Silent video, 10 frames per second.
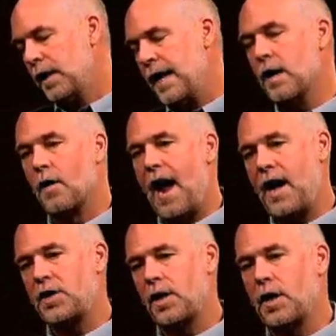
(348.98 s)

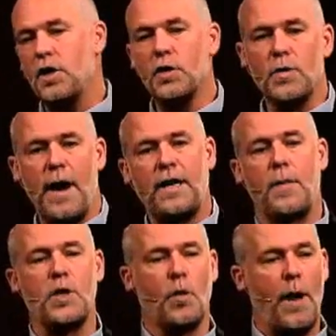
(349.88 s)
interaction, a user might come
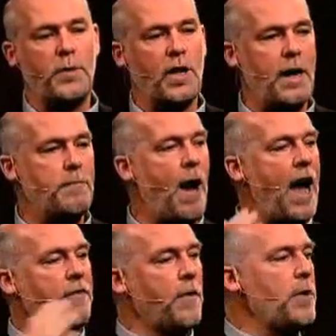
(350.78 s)
to your website, buy
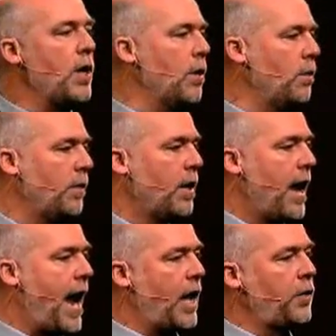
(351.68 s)
from you,
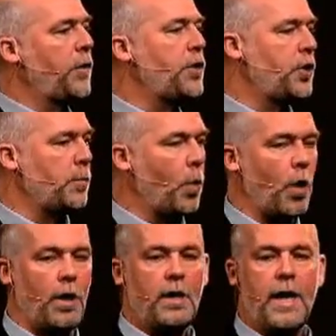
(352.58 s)
ask for
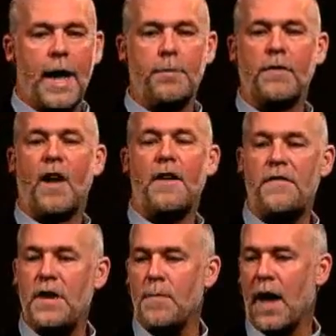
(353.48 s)
support, and provide
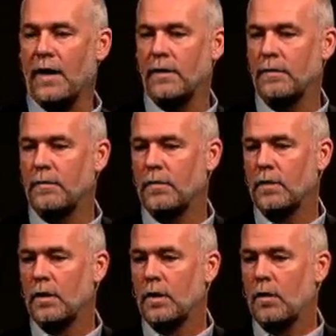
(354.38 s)
feedback,
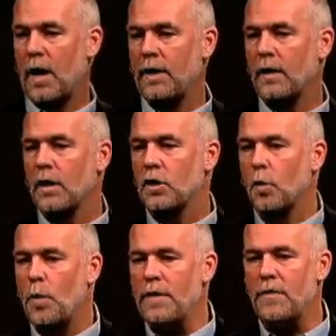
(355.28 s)
right? So
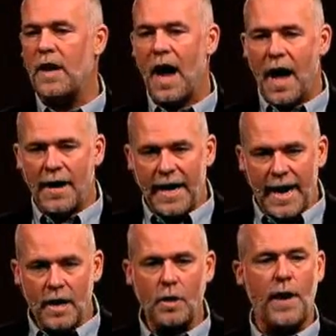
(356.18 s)
we've got to
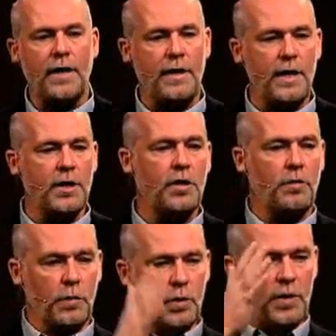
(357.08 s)
integrate these
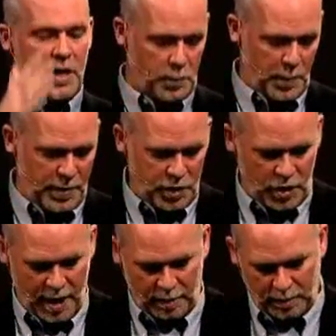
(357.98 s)
through the experience
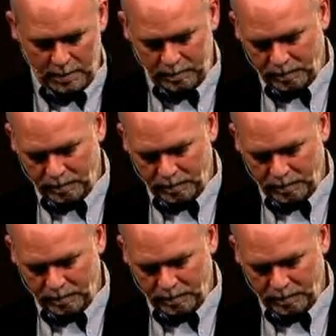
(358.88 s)
channels.